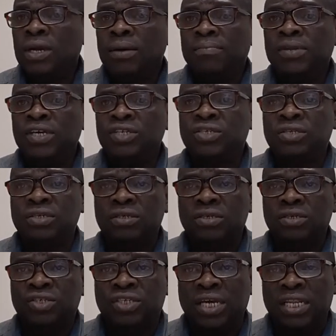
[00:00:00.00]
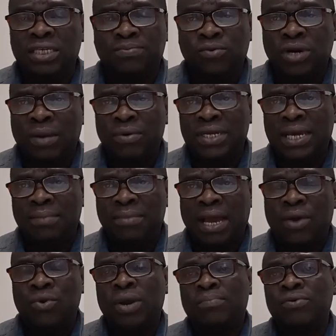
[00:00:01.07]
please share this program with them.
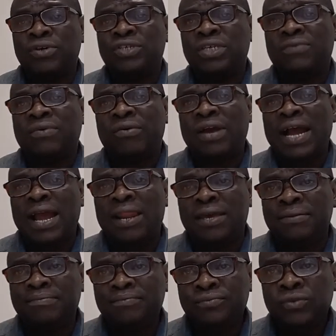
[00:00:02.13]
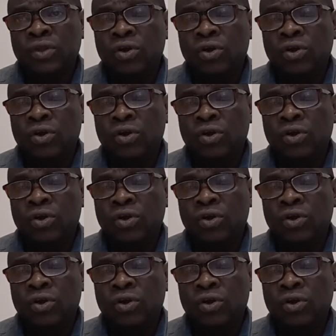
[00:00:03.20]
I will appreciate it very highly.